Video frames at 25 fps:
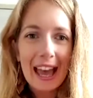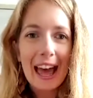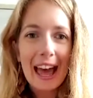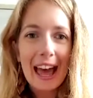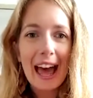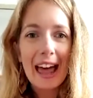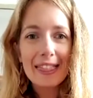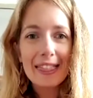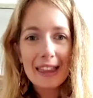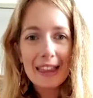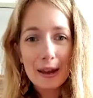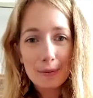
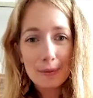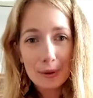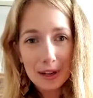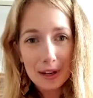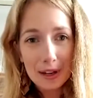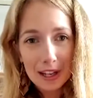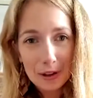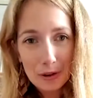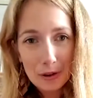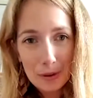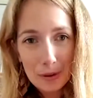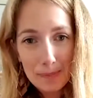And then when I
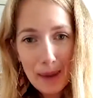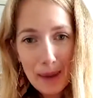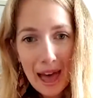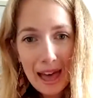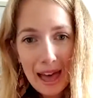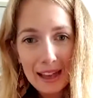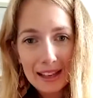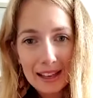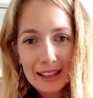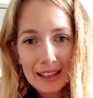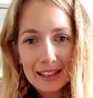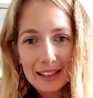got
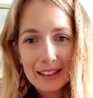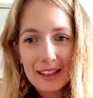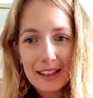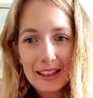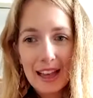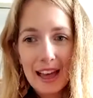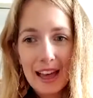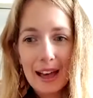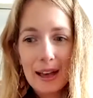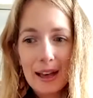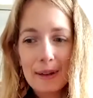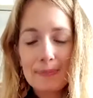back
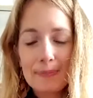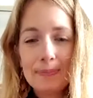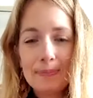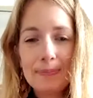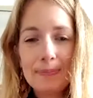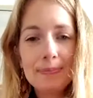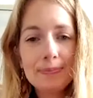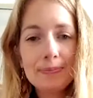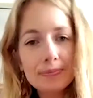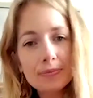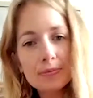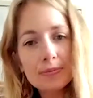
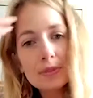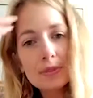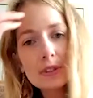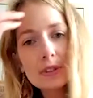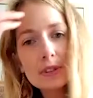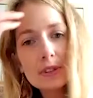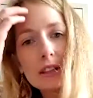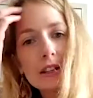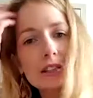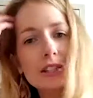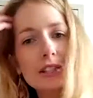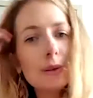to